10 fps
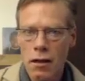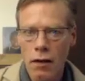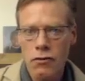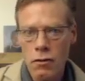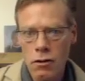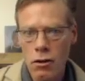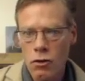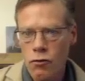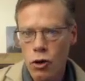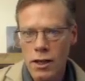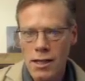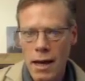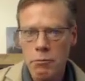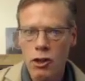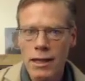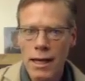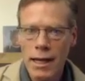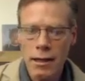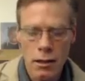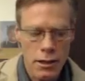of, you know, for example, in
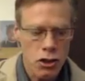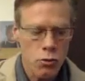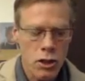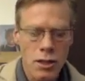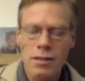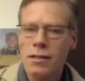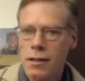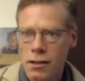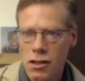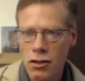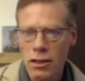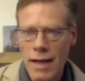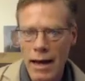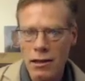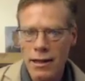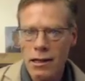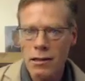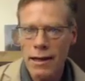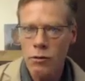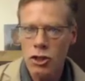English, which is considered an analytic
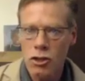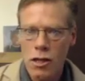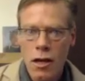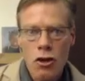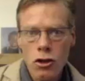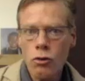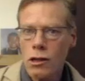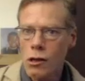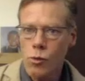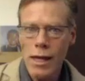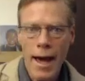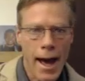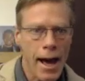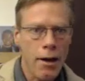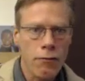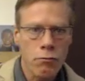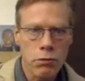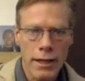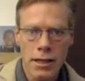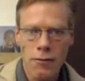language, certainly we have
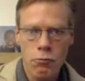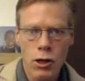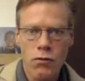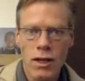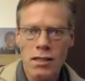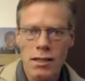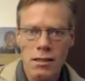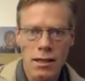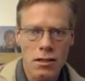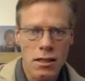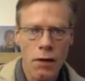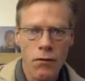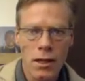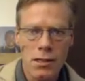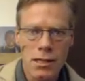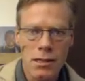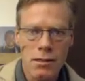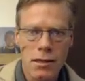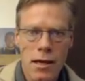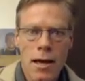plenty of prefixes and
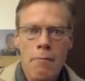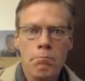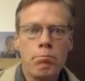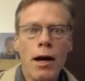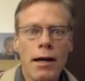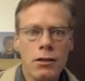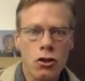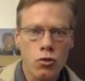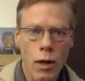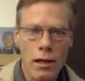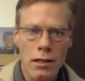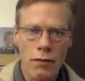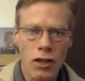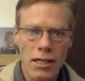suffixes. But relatively